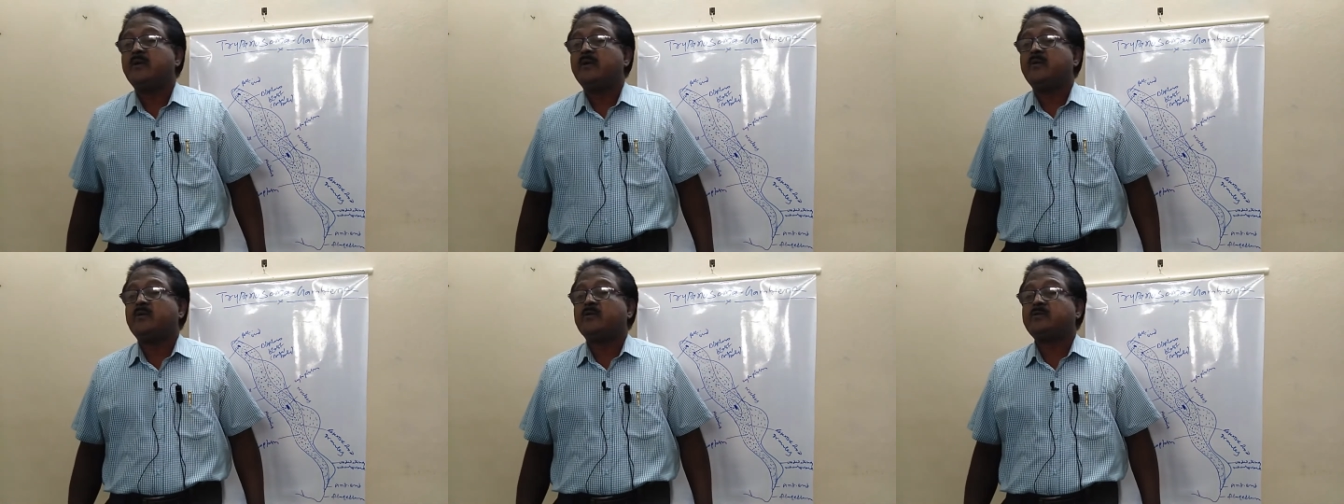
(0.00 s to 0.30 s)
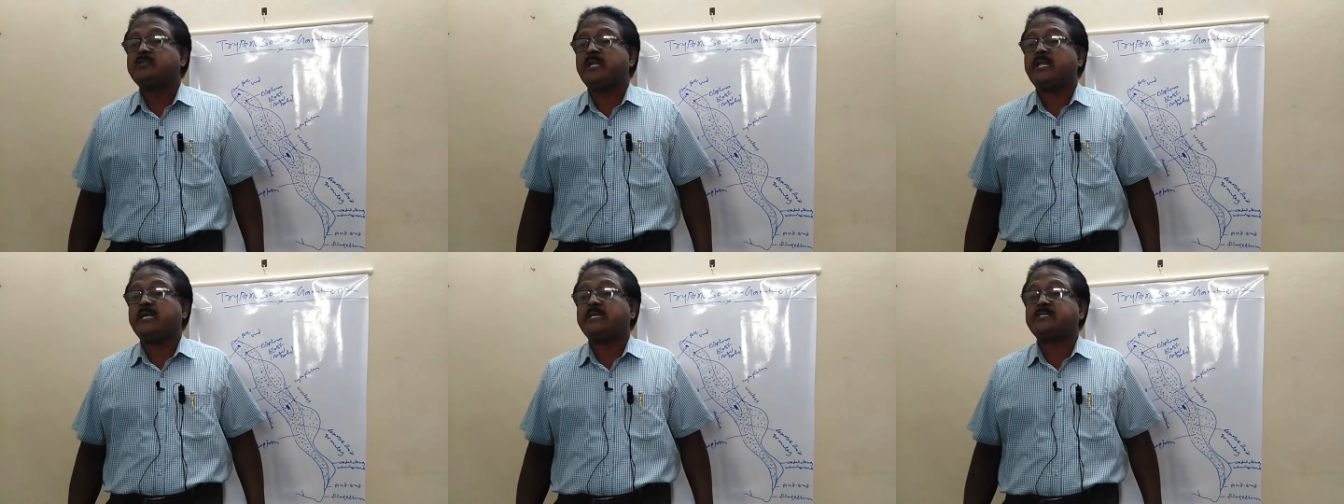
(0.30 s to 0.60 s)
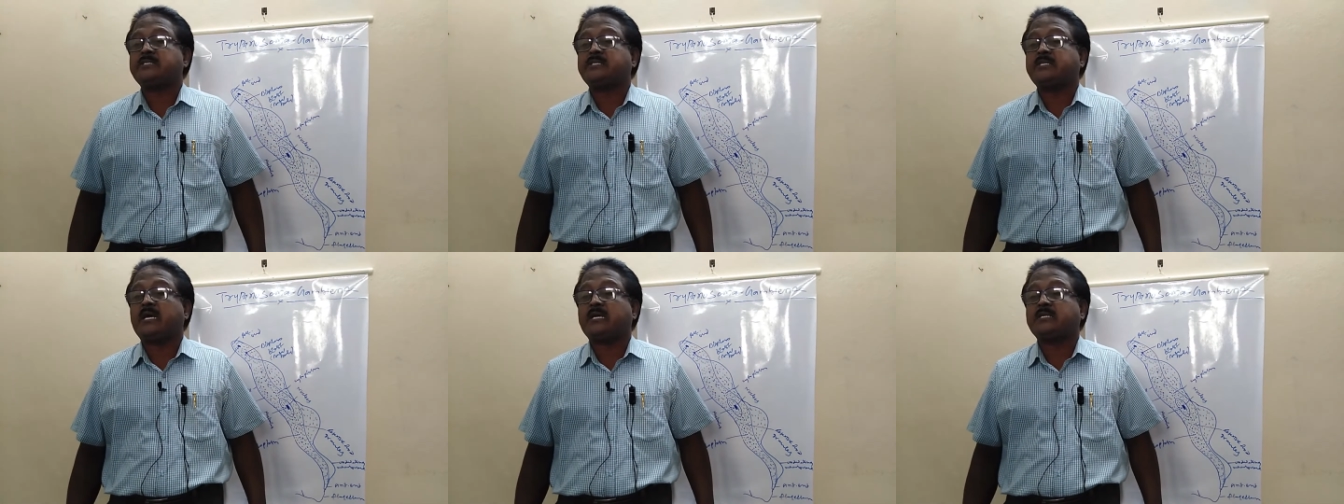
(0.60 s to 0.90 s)
looks like
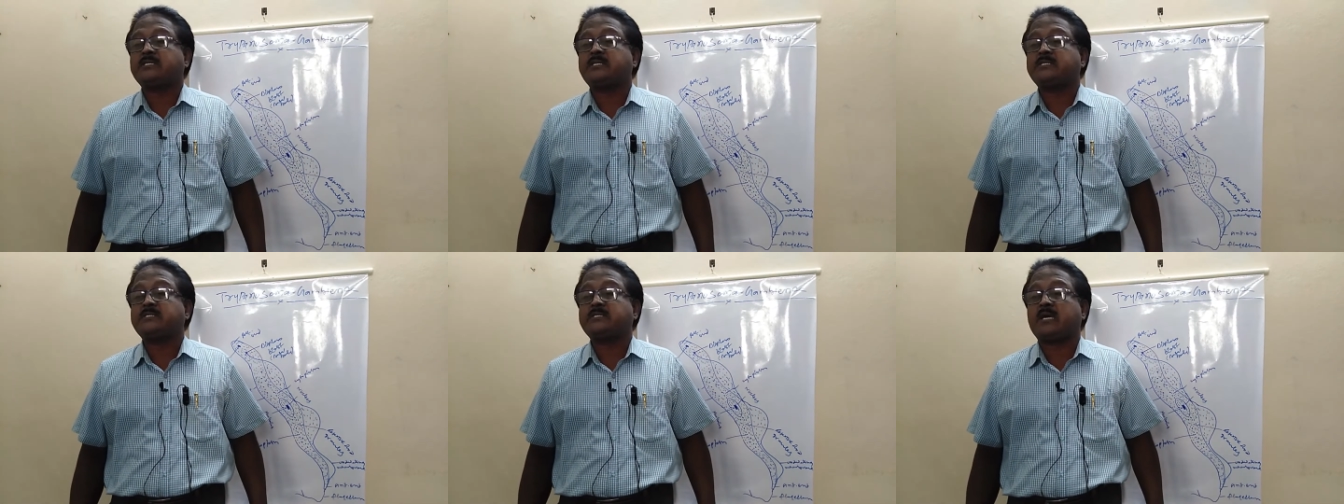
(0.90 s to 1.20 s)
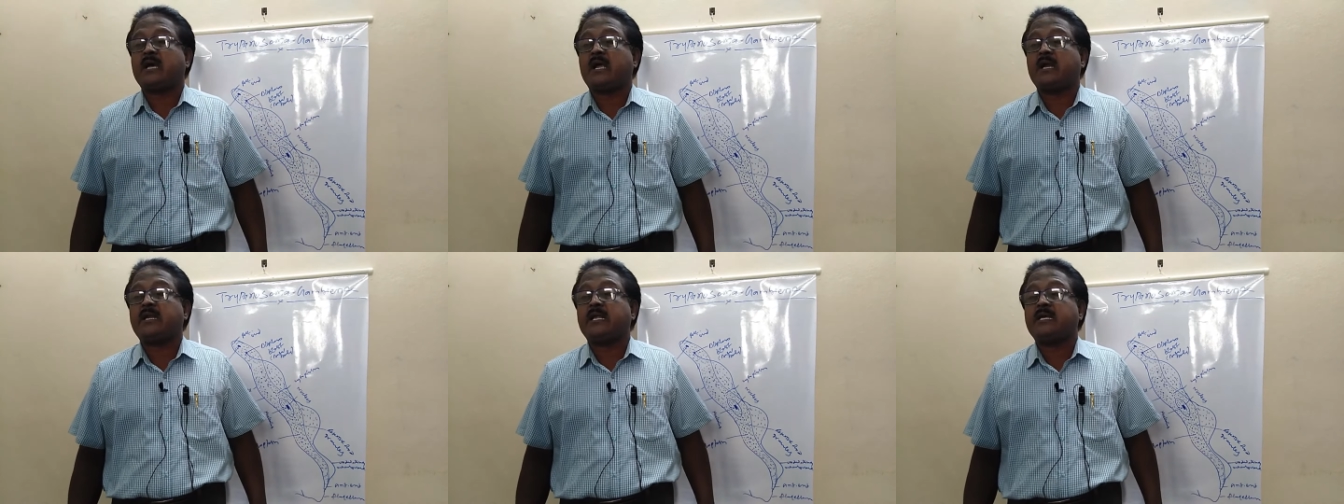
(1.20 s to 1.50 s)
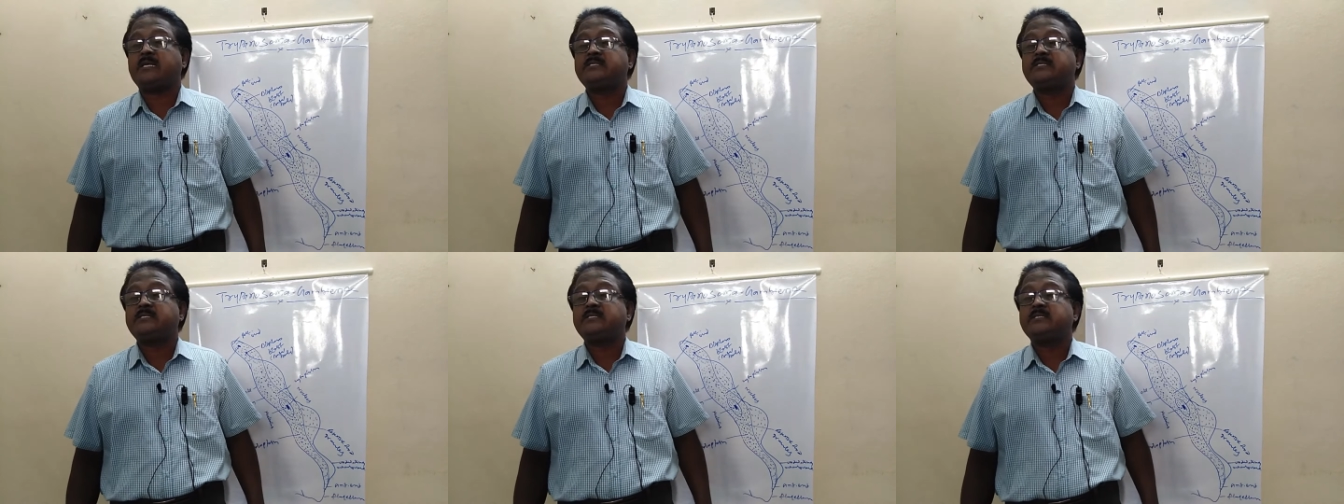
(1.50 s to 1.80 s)
structures called
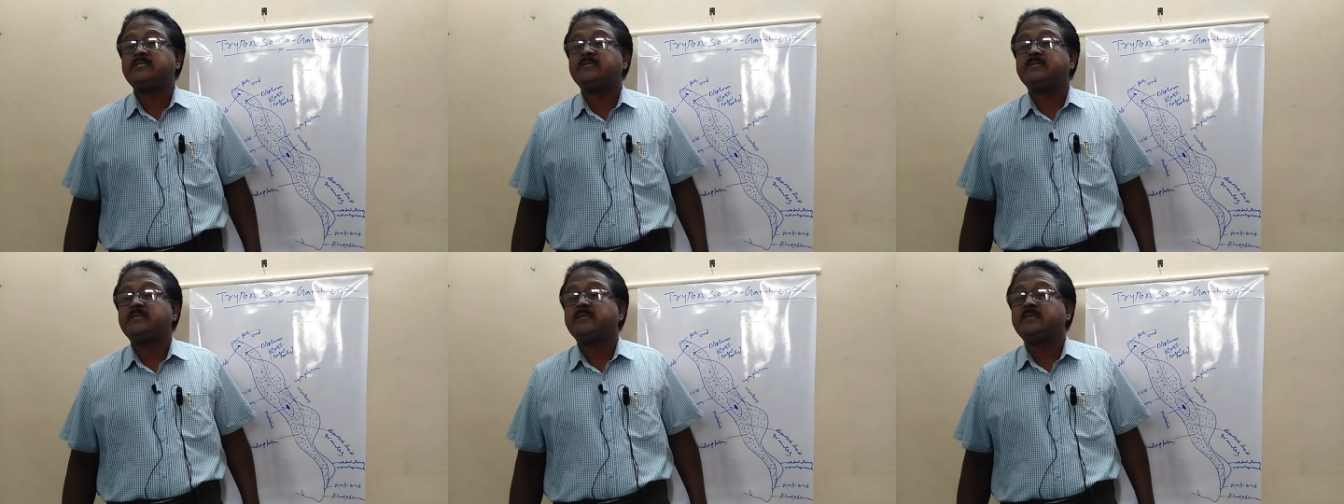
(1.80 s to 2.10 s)
as